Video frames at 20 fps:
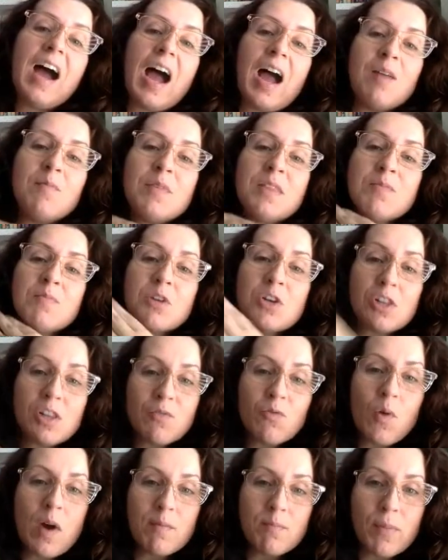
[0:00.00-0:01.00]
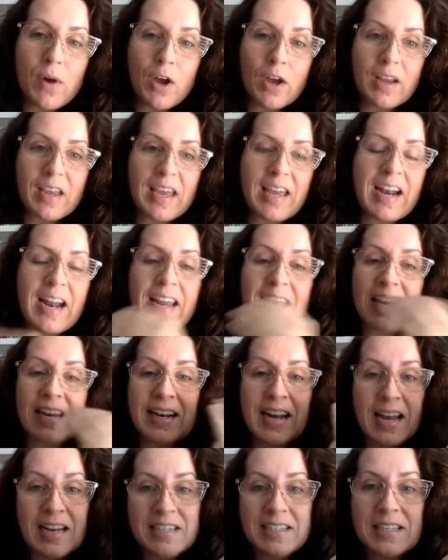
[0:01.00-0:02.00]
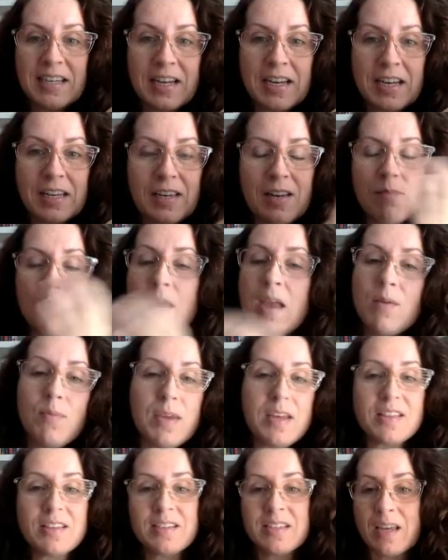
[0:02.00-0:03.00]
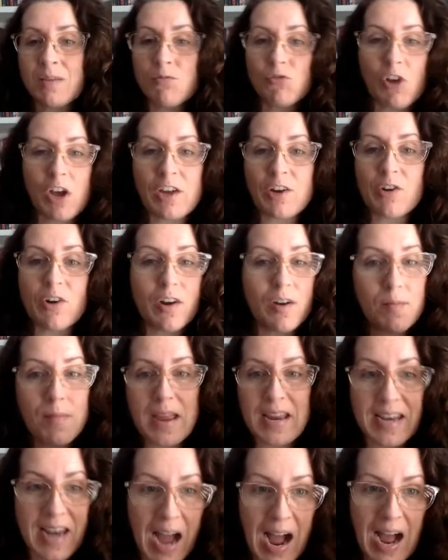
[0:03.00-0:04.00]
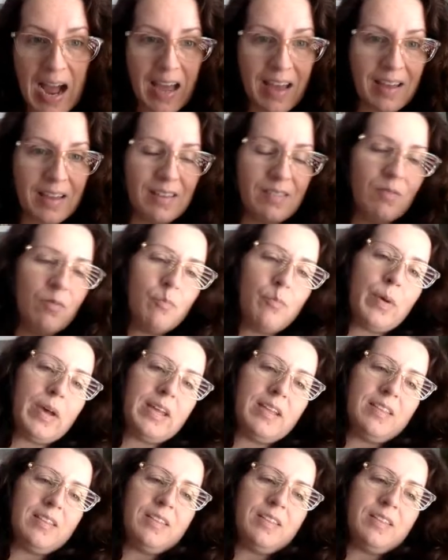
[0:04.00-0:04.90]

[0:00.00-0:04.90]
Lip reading: I'm in the middle of one book and I get an idea, and it may be in the same genre or it may not, but